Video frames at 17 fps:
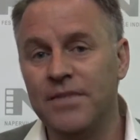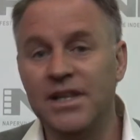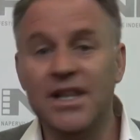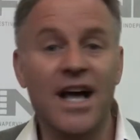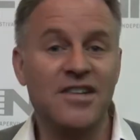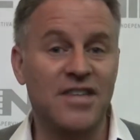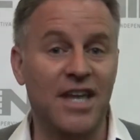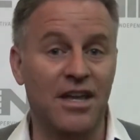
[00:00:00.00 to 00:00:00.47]
He
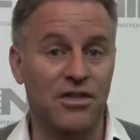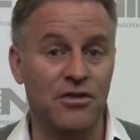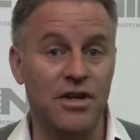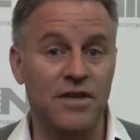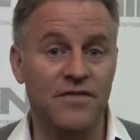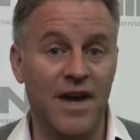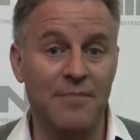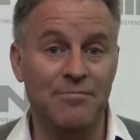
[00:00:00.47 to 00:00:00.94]
lost like
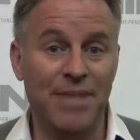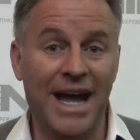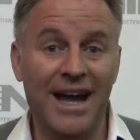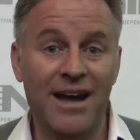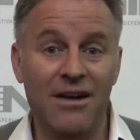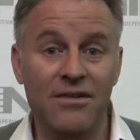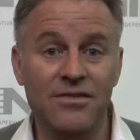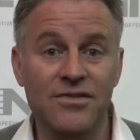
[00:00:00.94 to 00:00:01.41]
35
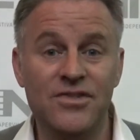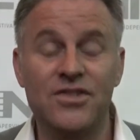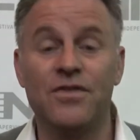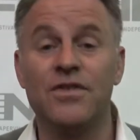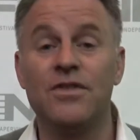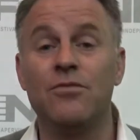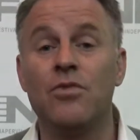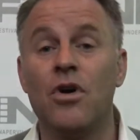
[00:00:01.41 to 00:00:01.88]
pounds
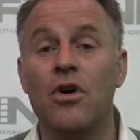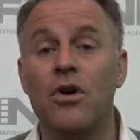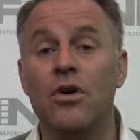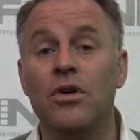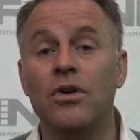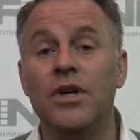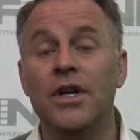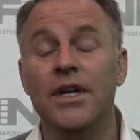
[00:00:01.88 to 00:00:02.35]
for the
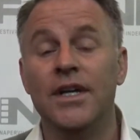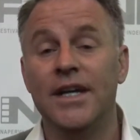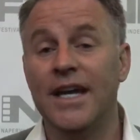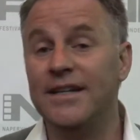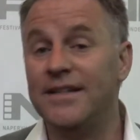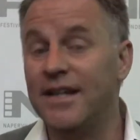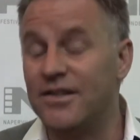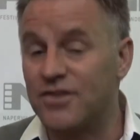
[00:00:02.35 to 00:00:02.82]
role.
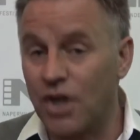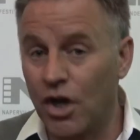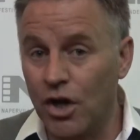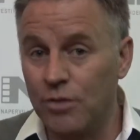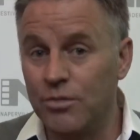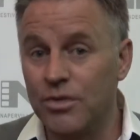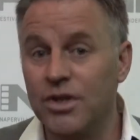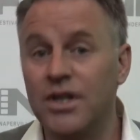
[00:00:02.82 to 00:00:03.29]
He did his
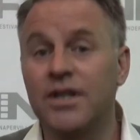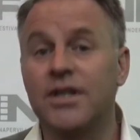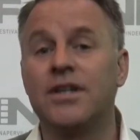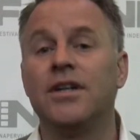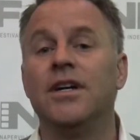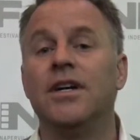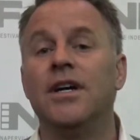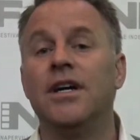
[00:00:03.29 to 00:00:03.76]
homework.
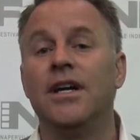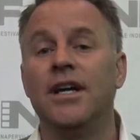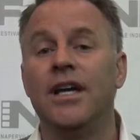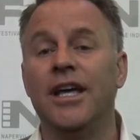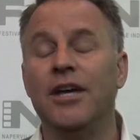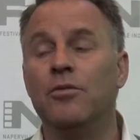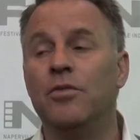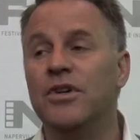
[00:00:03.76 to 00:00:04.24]

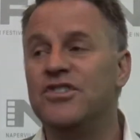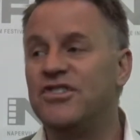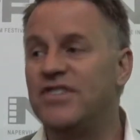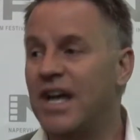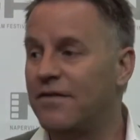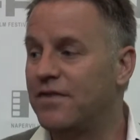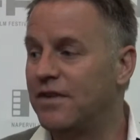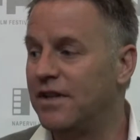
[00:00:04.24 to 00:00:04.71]
He was
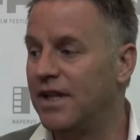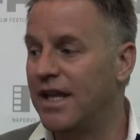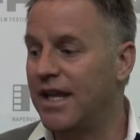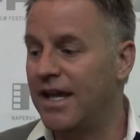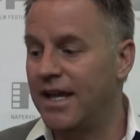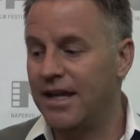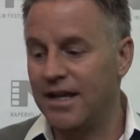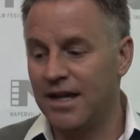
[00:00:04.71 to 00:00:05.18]

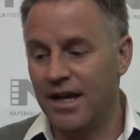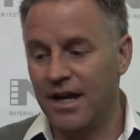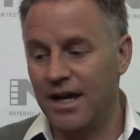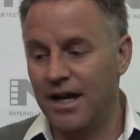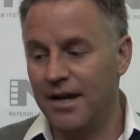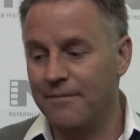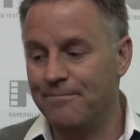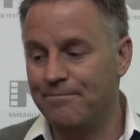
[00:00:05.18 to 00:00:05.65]
definitely
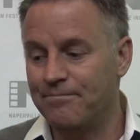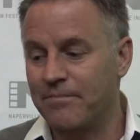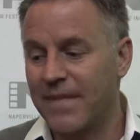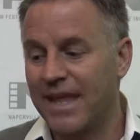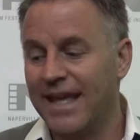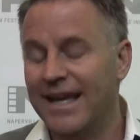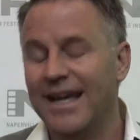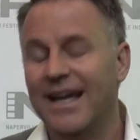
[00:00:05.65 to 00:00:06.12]

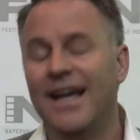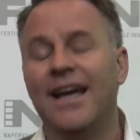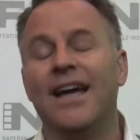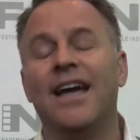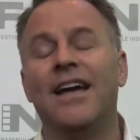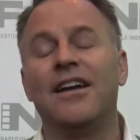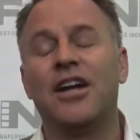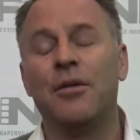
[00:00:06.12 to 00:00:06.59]

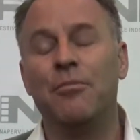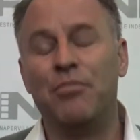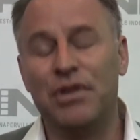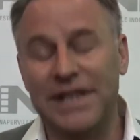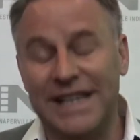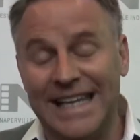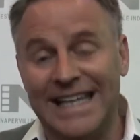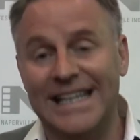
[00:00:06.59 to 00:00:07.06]

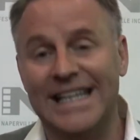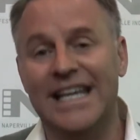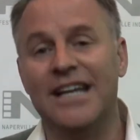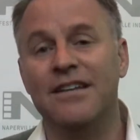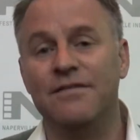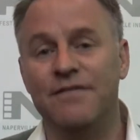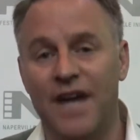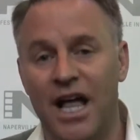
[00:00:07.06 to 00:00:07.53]
completely
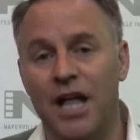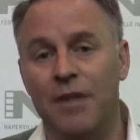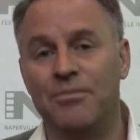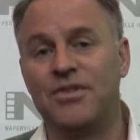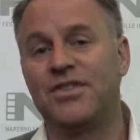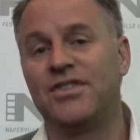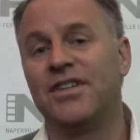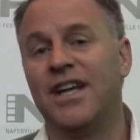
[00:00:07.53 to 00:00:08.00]

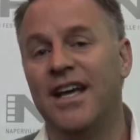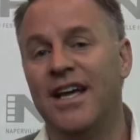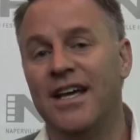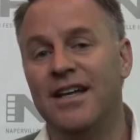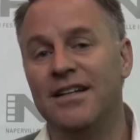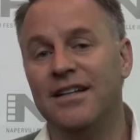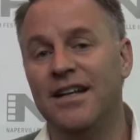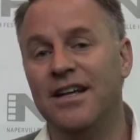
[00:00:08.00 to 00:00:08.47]
enveloped
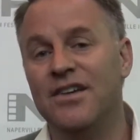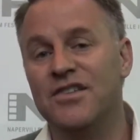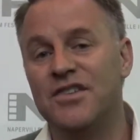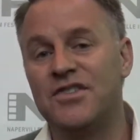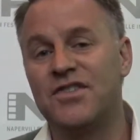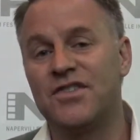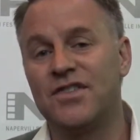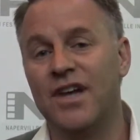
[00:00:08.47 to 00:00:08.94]
in
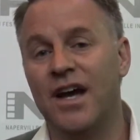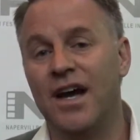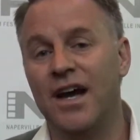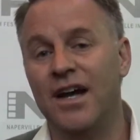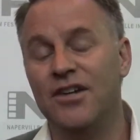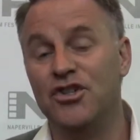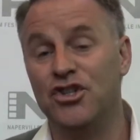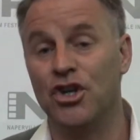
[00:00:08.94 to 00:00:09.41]
his
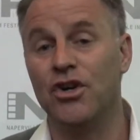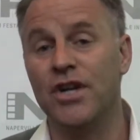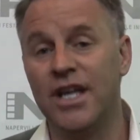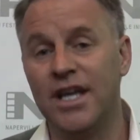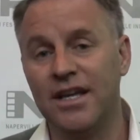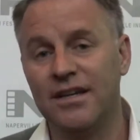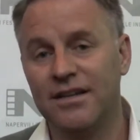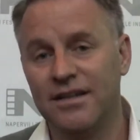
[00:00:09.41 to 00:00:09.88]

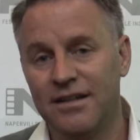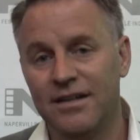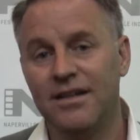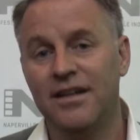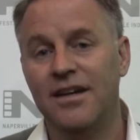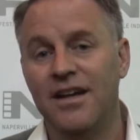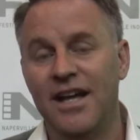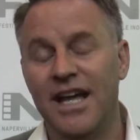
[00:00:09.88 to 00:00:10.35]
journey.
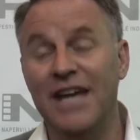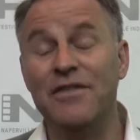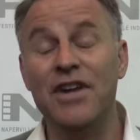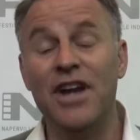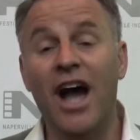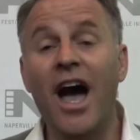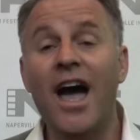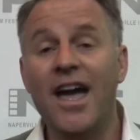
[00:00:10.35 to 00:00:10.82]

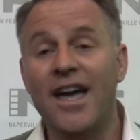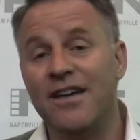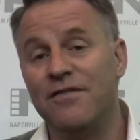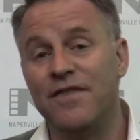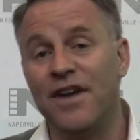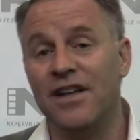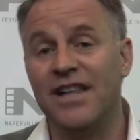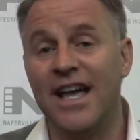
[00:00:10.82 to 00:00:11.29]
Even I
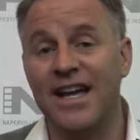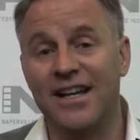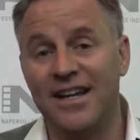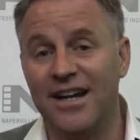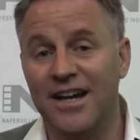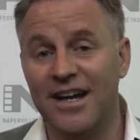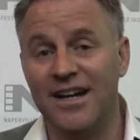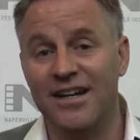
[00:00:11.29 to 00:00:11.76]
felt like
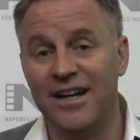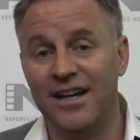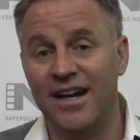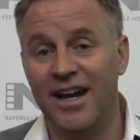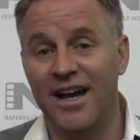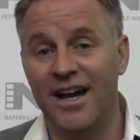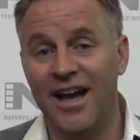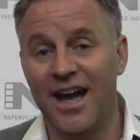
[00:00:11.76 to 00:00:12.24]

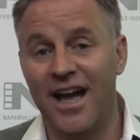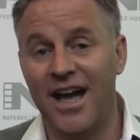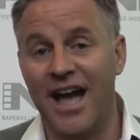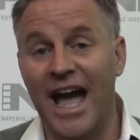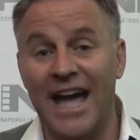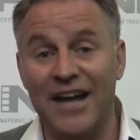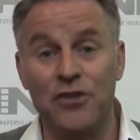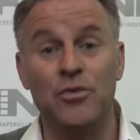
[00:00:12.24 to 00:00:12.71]
I
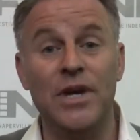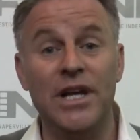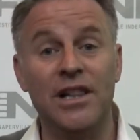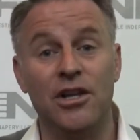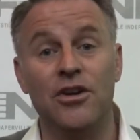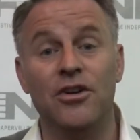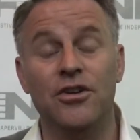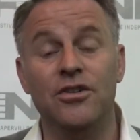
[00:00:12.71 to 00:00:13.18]
had to
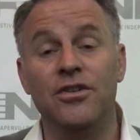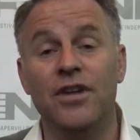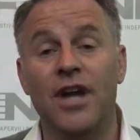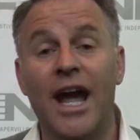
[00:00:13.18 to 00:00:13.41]
relearn.